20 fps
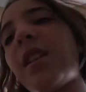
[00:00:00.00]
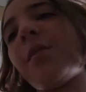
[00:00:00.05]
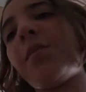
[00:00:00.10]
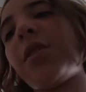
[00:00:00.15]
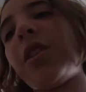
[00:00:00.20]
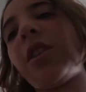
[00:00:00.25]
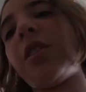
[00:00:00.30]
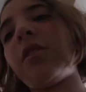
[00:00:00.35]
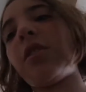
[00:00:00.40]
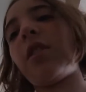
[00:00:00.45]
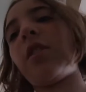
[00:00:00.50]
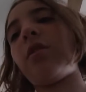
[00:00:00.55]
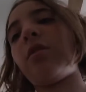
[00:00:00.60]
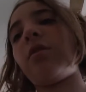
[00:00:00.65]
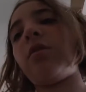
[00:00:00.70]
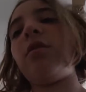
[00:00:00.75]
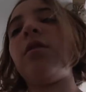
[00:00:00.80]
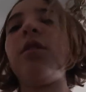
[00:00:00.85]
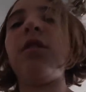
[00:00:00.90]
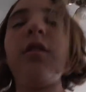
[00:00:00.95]
same thing
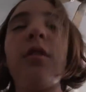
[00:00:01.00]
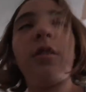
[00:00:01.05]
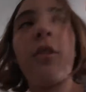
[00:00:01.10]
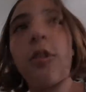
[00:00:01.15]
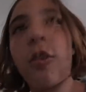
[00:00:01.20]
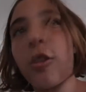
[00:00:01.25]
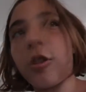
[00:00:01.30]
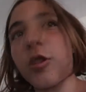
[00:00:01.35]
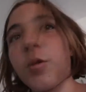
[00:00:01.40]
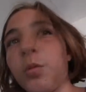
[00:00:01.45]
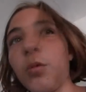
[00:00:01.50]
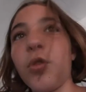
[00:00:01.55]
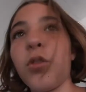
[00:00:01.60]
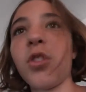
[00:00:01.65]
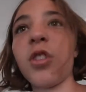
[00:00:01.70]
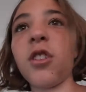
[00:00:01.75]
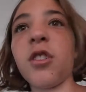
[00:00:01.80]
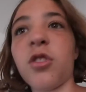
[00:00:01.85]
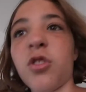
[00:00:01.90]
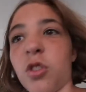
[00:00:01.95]
though. A
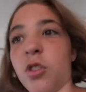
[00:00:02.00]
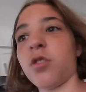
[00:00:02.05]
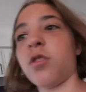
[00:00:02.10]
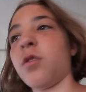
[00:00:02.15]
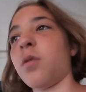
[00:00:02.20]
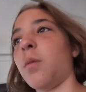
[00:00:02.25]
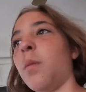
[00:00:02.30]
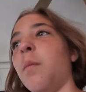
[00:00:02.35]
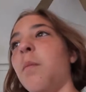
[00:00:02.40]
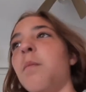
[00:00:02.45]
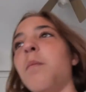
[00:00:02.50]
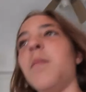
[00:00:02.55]
smoothie is just